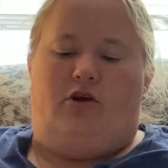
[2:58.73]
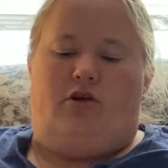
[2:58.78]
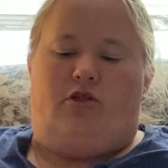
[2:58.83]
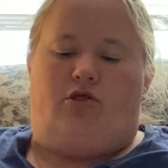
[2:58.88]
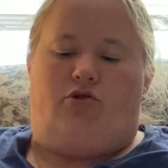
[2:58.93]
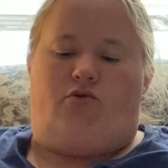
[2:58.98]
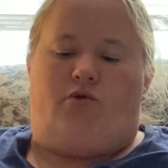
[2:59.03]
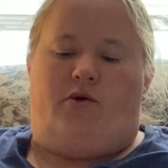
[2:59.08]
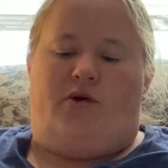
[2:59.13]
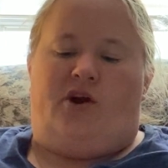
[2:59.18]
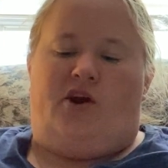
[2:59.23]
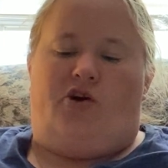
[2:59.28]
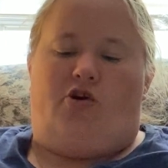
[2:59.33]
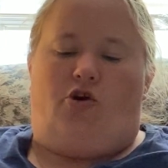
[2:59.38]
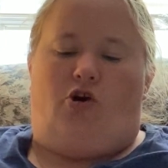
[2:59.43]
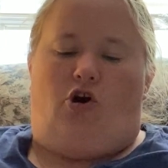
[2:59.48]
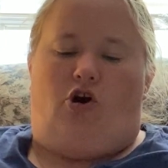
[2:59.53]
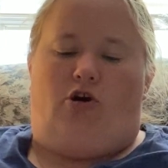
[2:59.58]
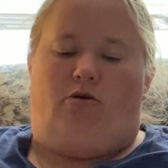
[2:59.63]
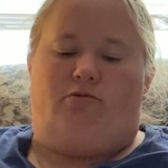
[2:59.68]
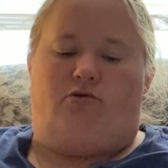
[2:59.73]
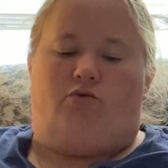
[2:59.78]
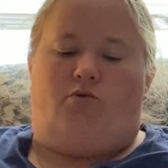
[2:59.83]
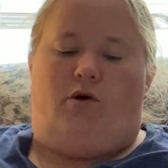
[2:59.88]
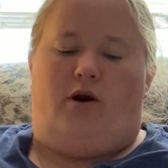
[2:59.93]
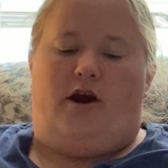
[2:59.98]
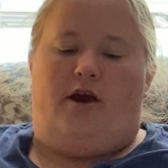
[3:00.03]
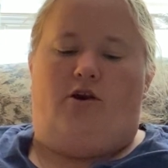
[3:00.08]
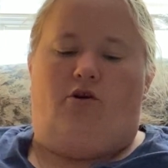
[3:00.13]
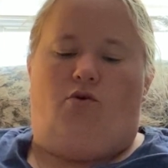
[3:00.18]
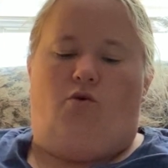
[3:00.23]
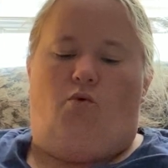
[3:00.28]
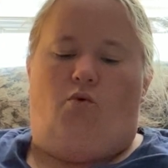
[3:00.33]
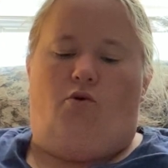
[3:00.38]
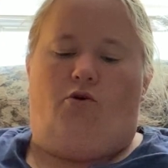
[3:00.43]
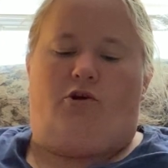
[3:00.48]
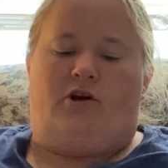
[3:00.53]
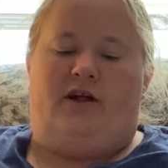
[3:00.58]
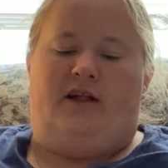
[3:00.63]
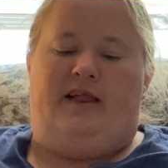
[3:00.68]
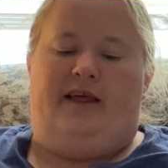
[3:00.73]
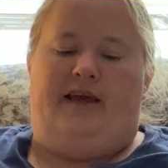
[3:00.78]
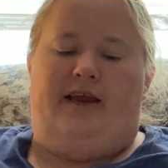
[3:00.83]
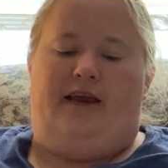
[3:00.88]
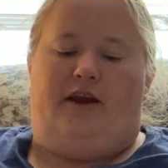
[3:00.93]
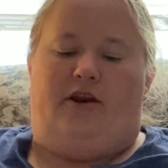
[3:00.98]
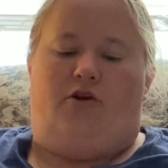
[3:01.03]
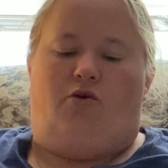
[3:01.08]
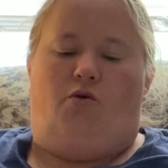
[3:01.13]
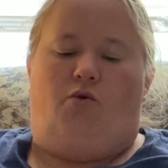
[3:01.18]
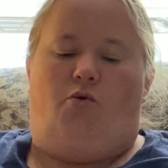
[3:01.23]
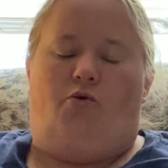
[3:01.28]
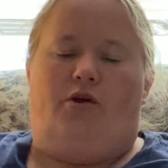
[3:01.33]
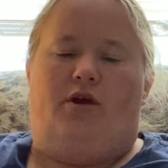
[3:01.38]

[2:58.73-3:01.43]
throwing her arms wide, or clean, or